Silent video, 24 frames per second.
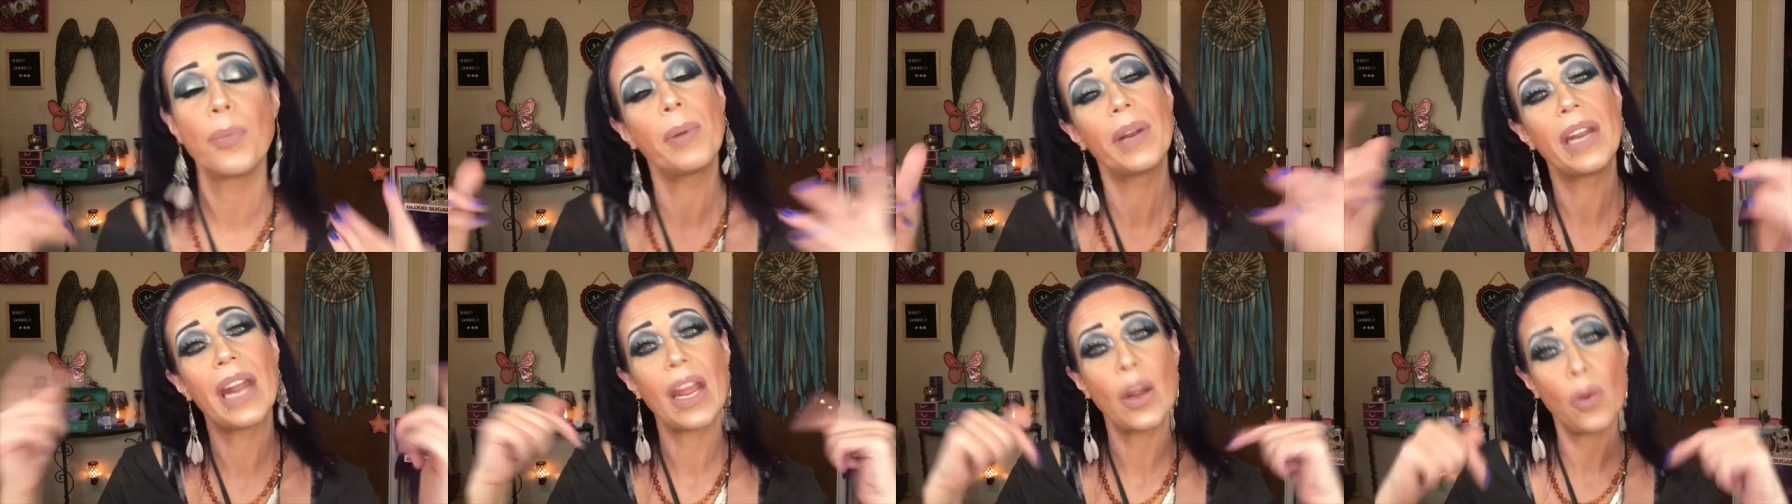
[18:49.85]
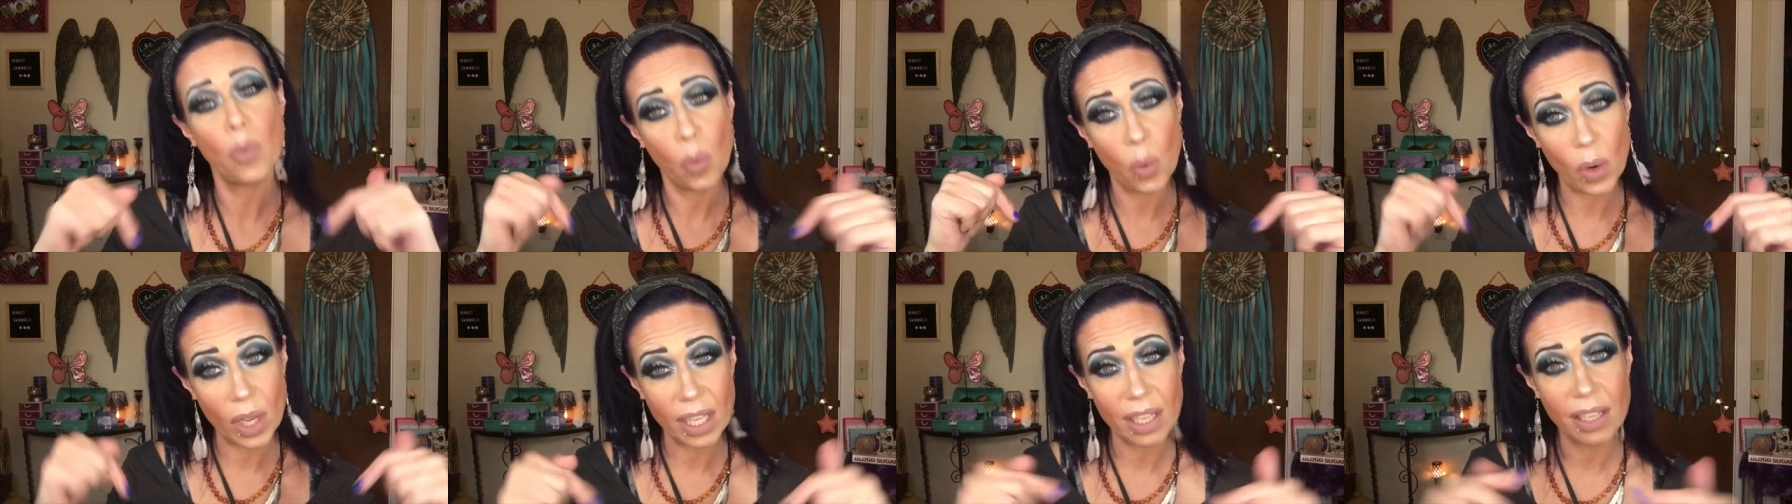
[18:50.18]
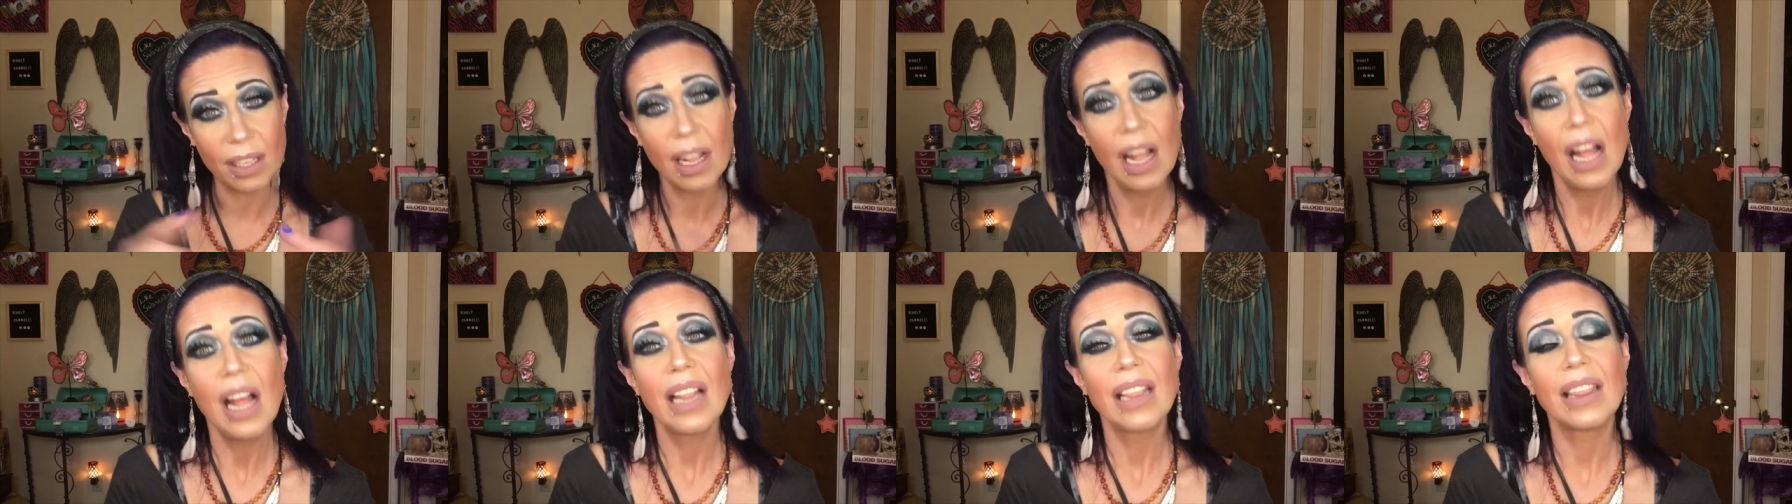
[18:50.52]
but I
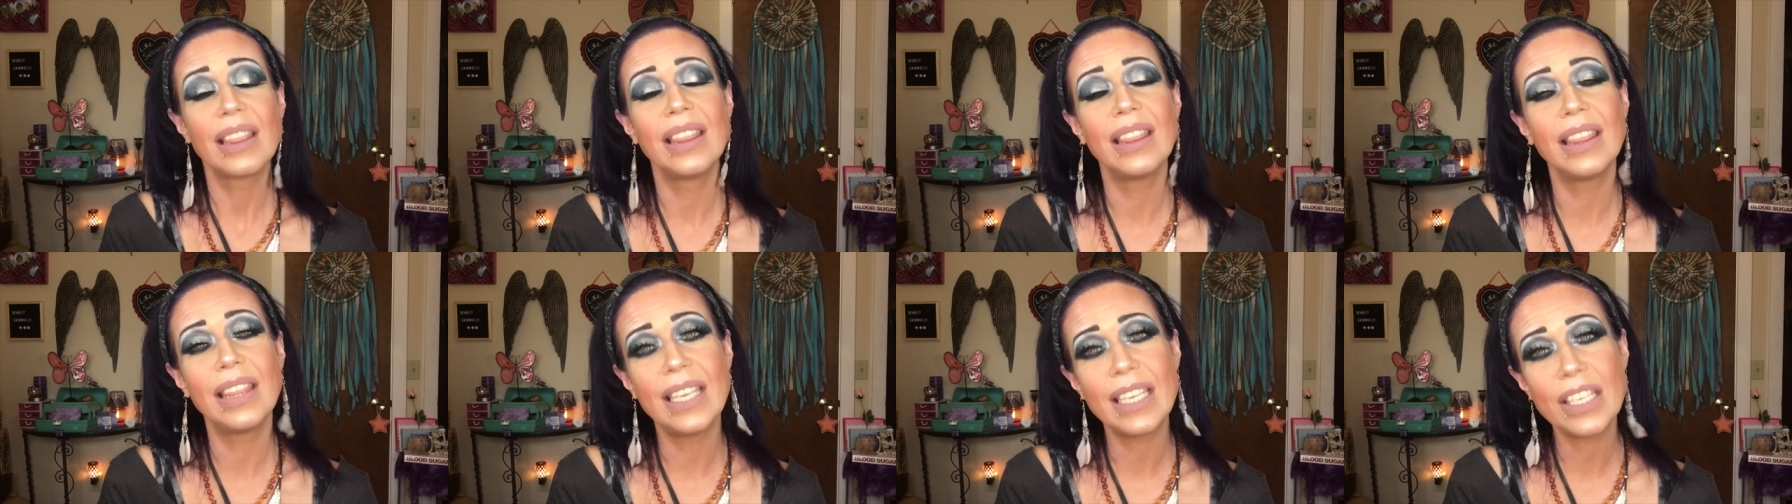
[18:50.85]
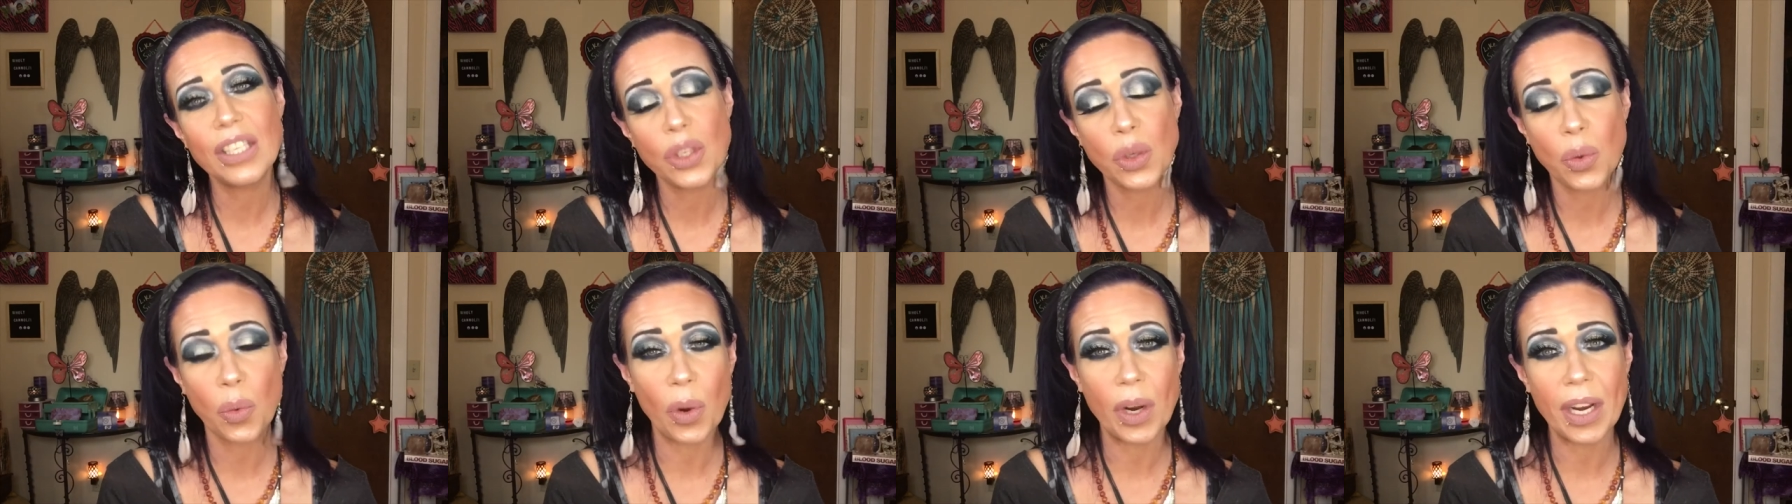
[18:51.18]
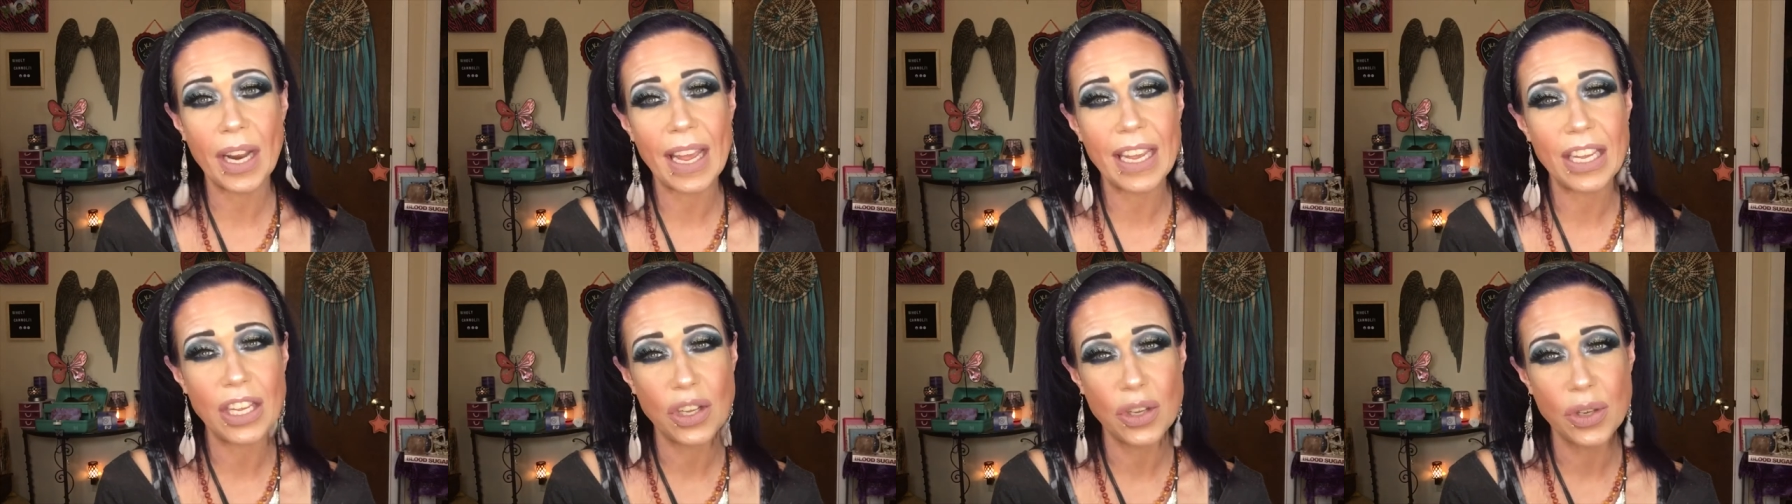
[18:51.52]
will list what
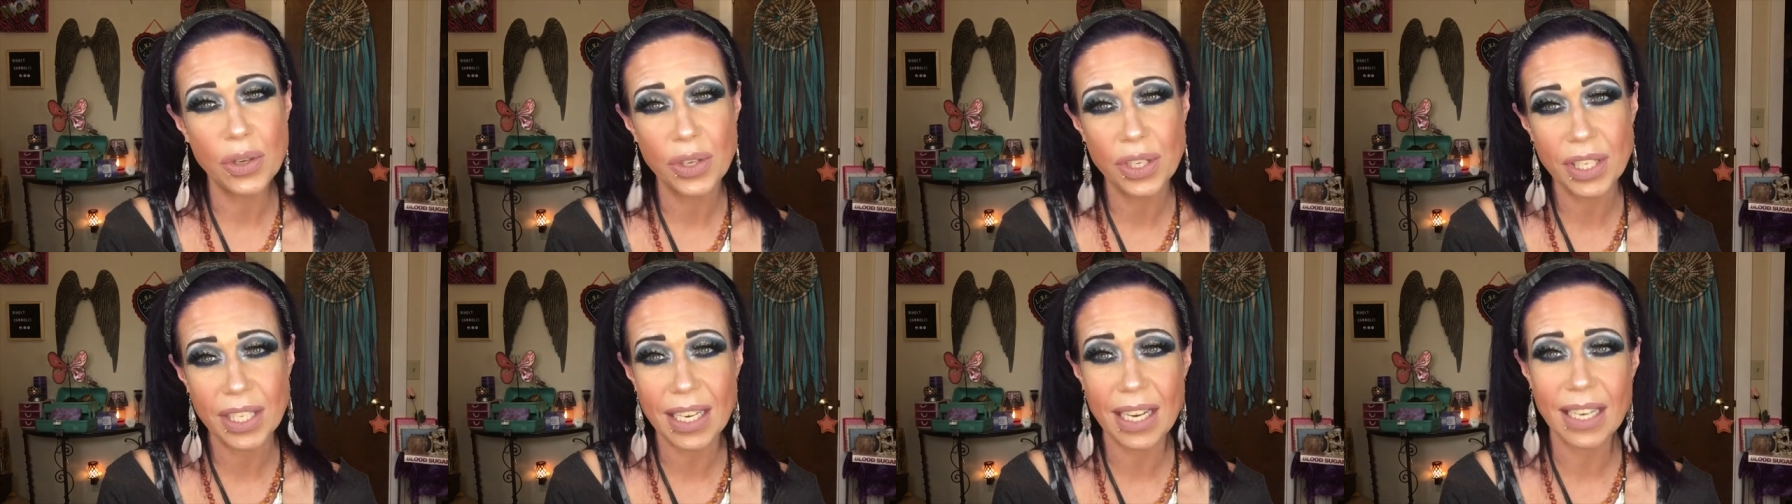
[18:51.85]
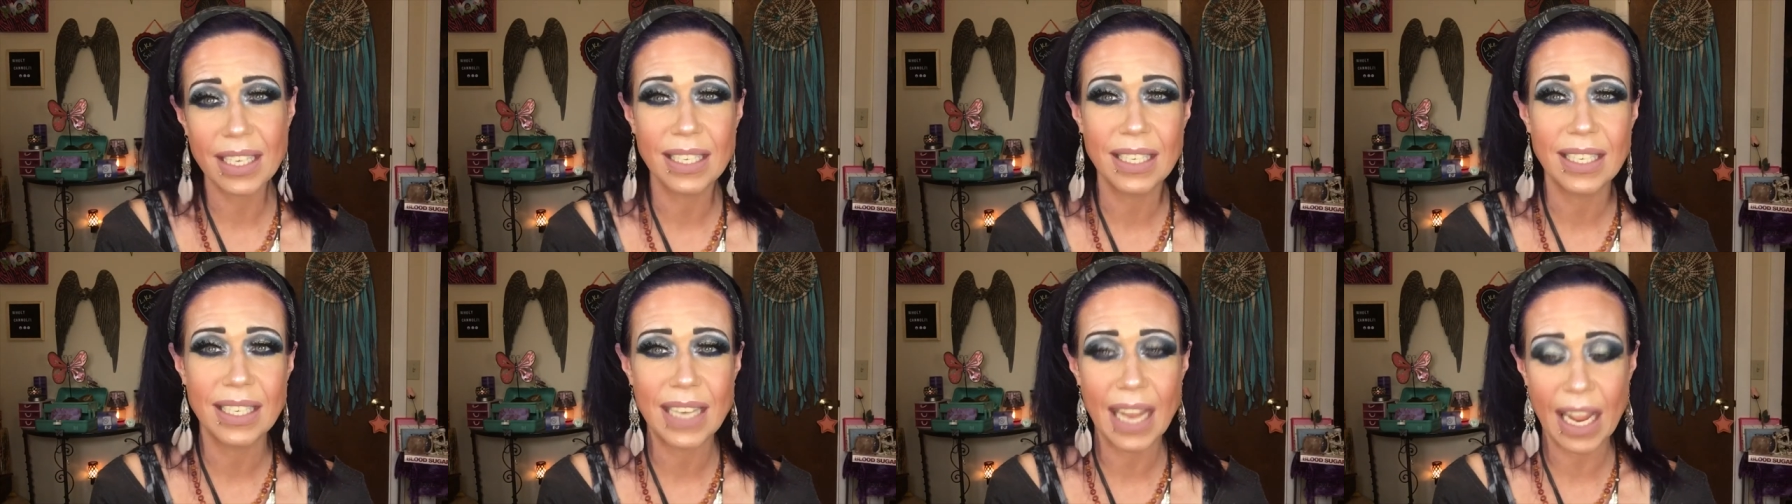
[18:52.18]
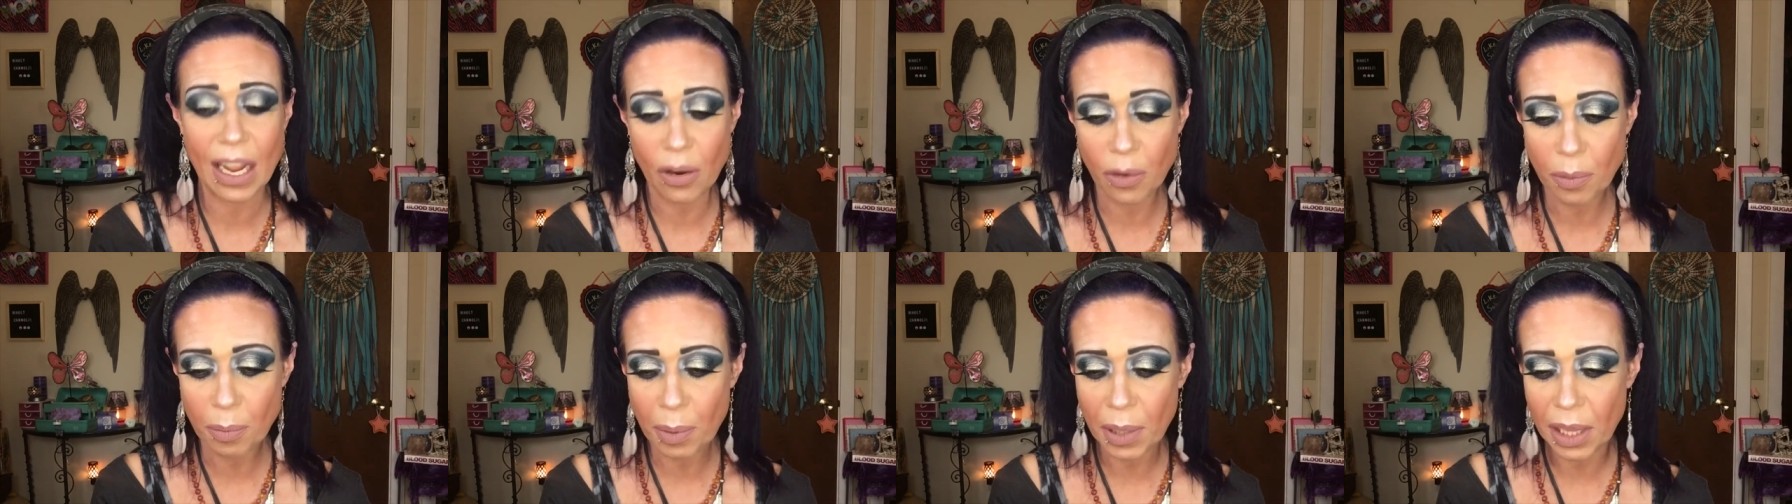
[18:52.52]
I used
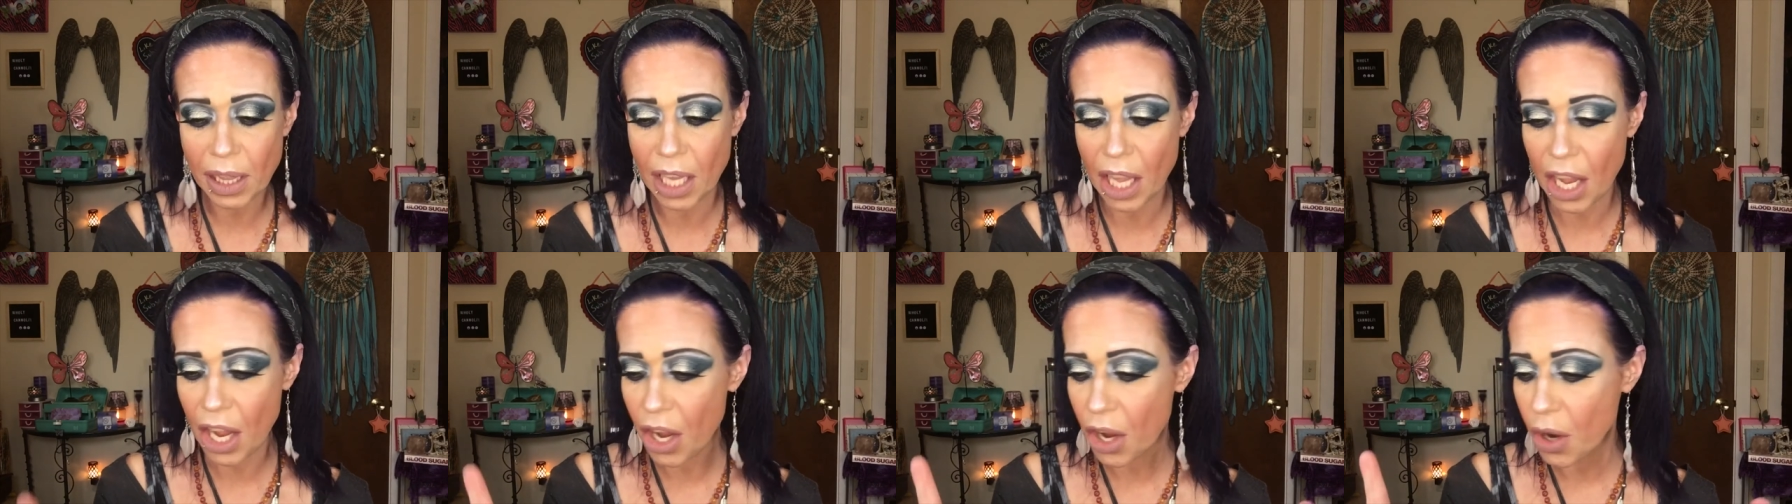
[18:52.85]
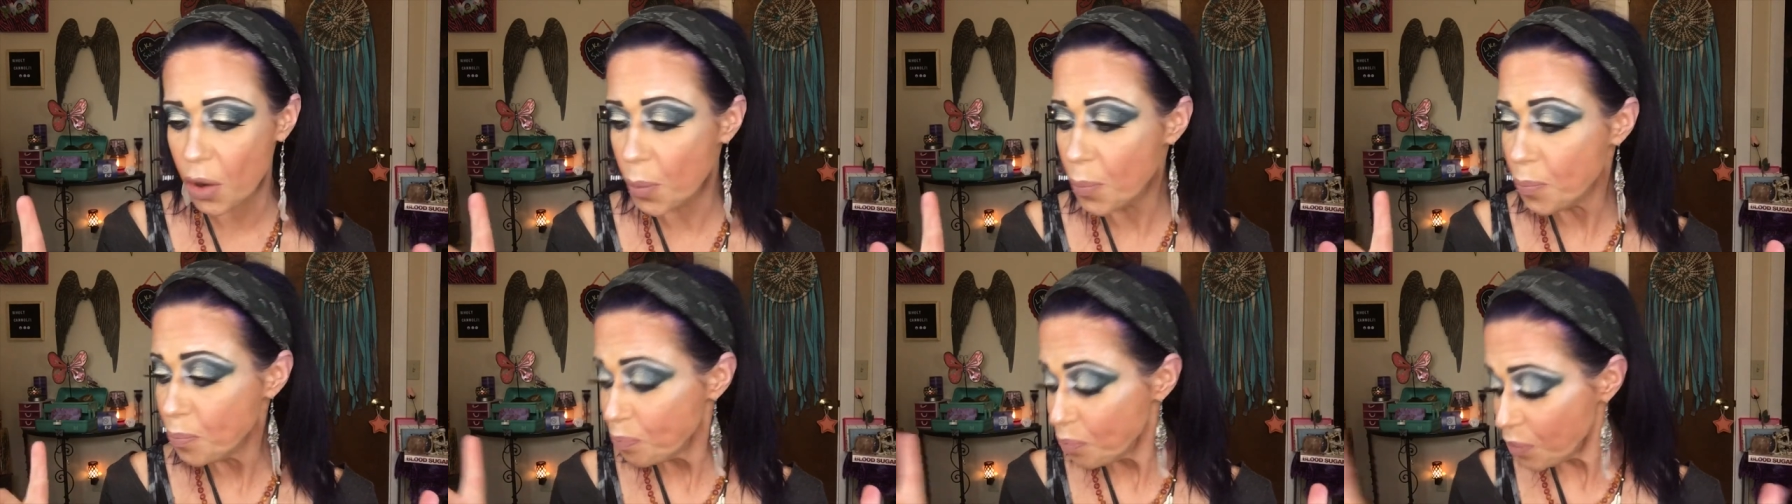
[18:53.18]
down below